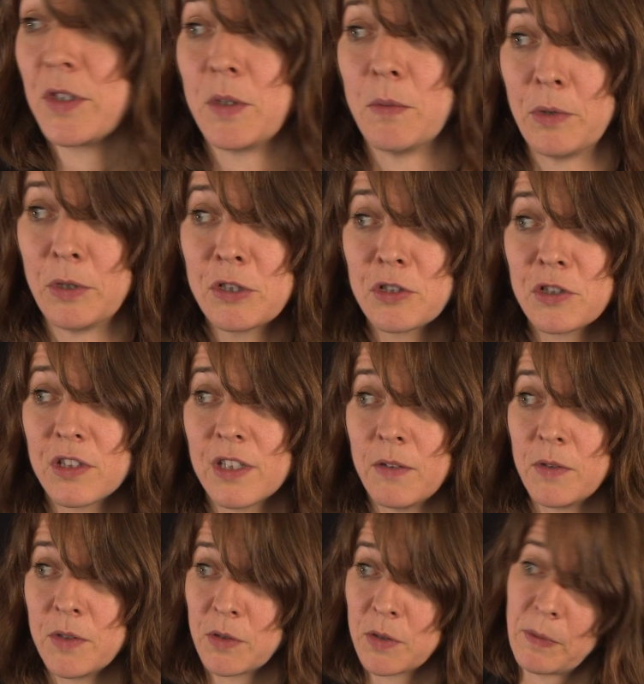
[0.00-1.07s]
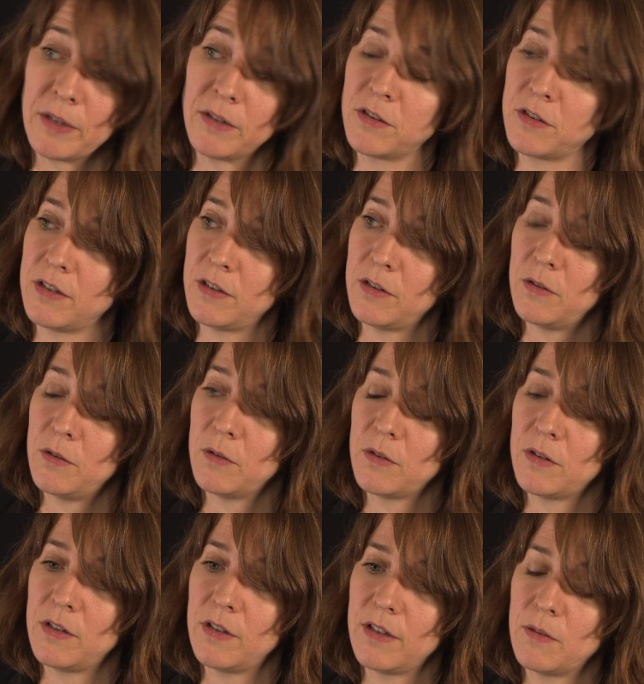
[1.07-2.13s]
to Bush, it was a response to
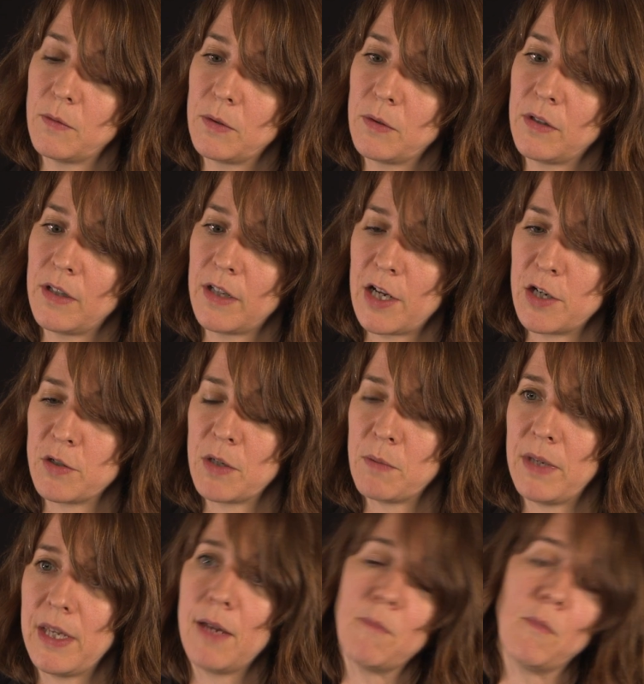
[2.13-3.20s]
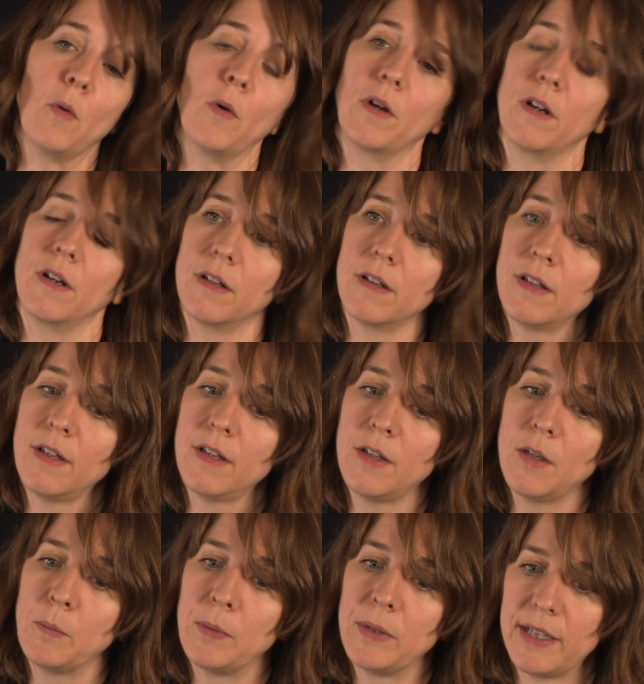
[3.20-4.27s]
the country being more
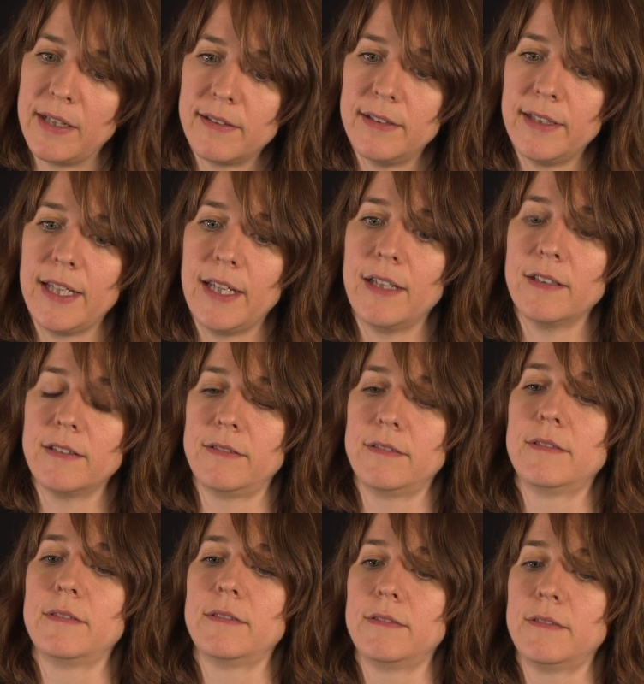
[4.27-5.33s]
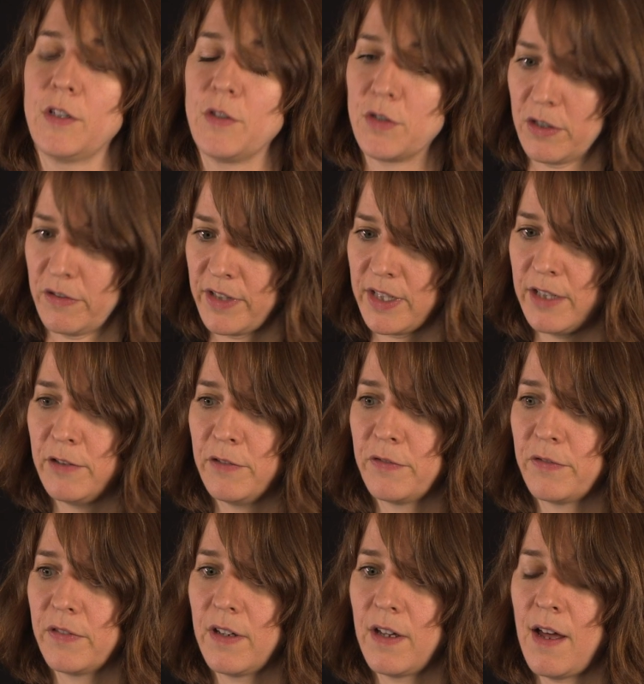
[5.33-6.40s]
politically
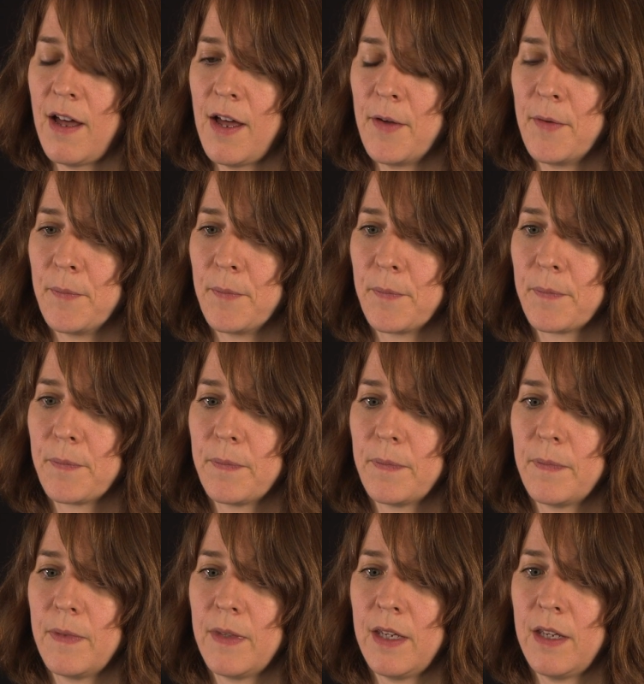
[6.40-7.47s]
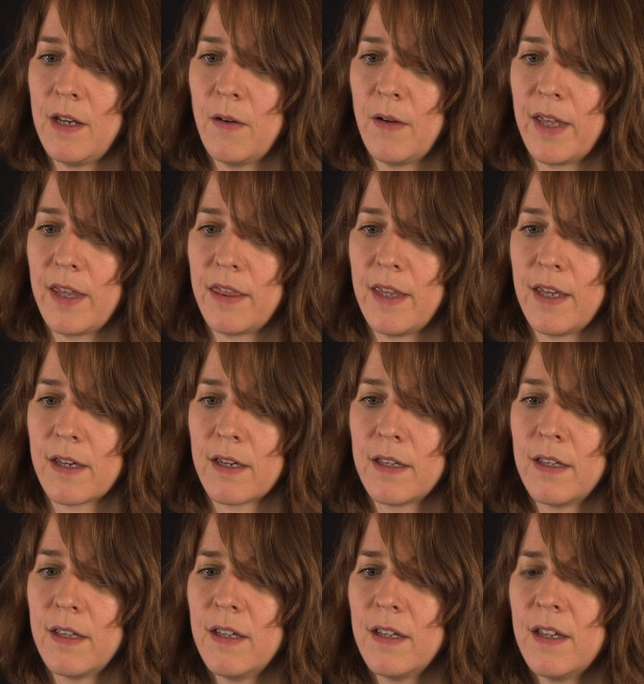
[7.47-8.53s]
conservative. I think
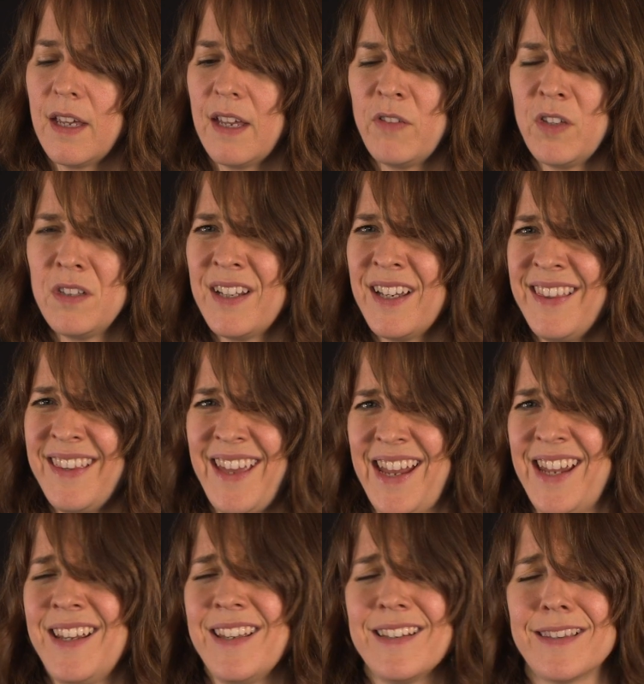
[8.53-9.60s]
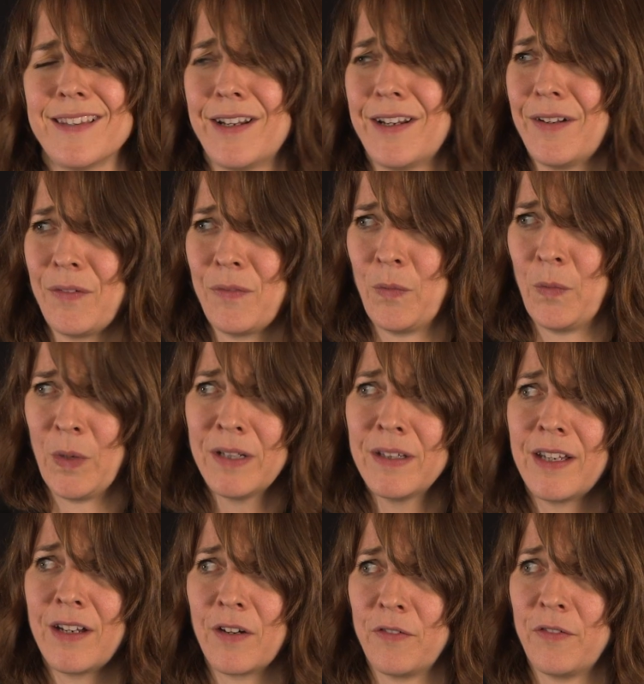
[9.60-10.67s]
if you look at the 80s, they
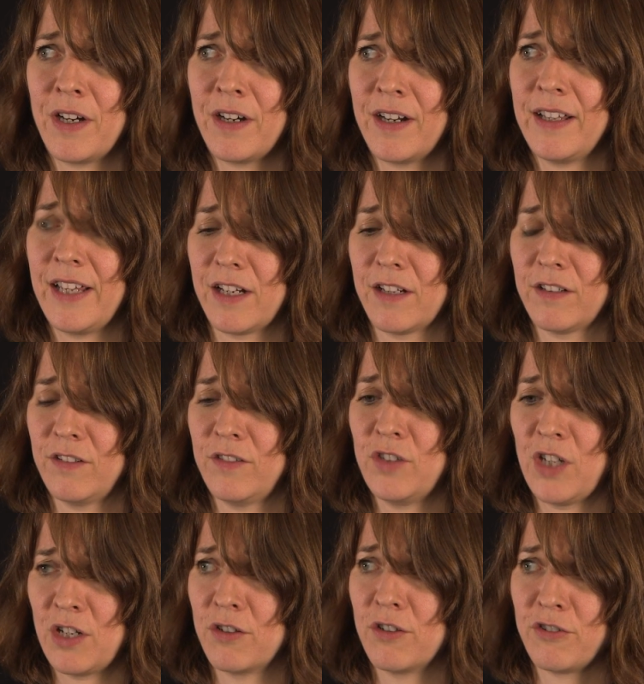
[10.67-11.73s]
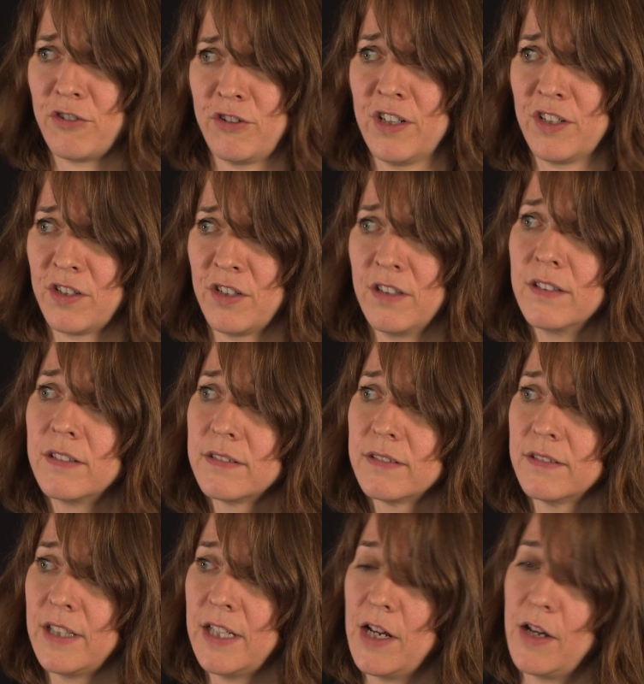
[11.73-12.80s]
really are very like gender traditional.
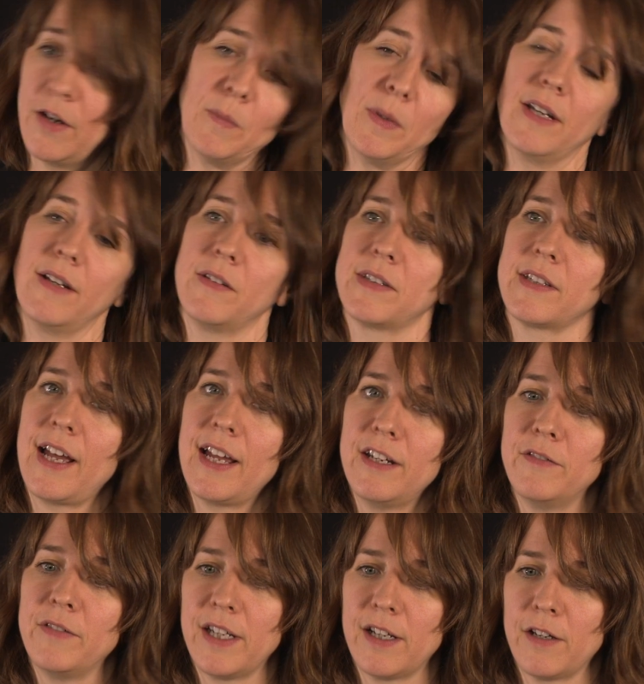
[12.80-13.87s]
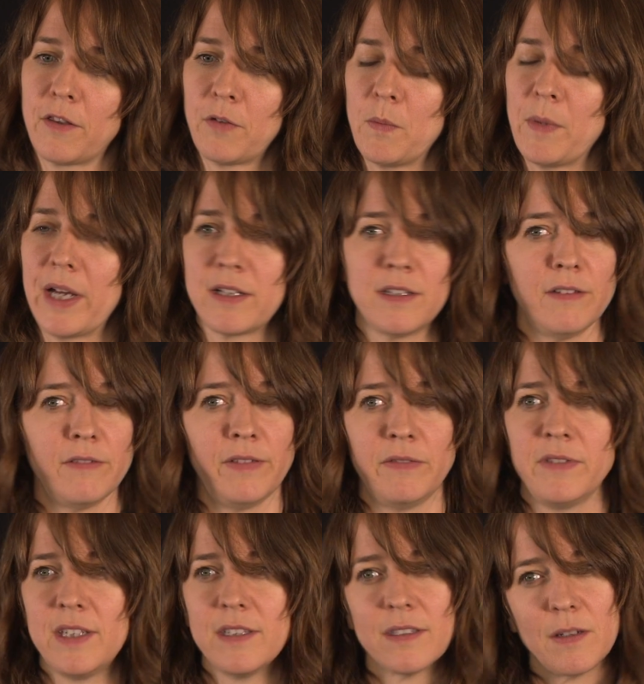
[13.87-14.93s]
It's kind of like a throwback to the
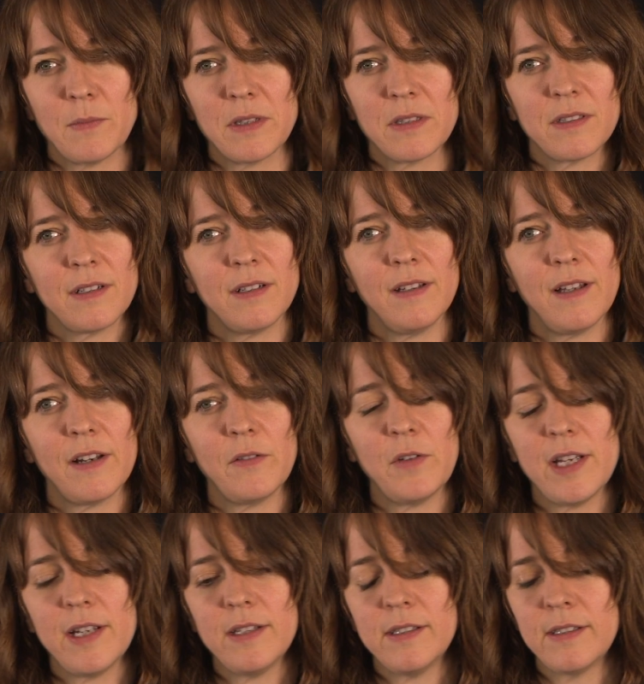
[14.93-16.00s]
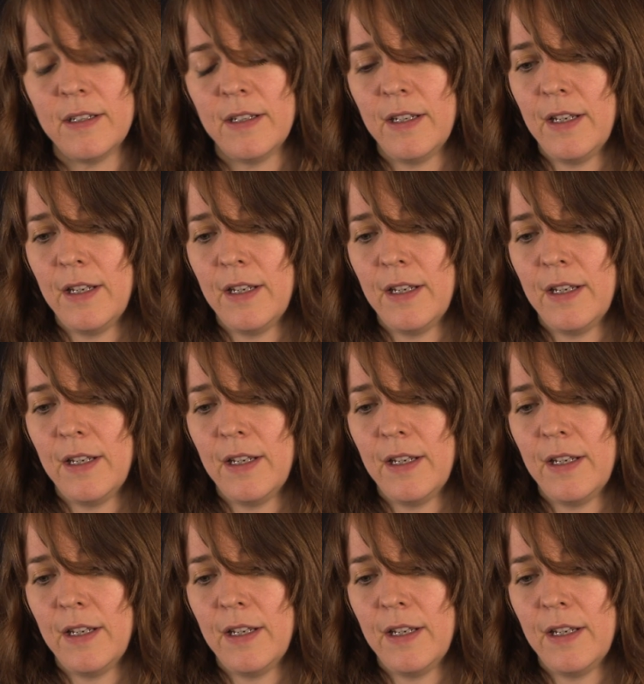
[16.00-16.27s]
50s almost in a lot of ways.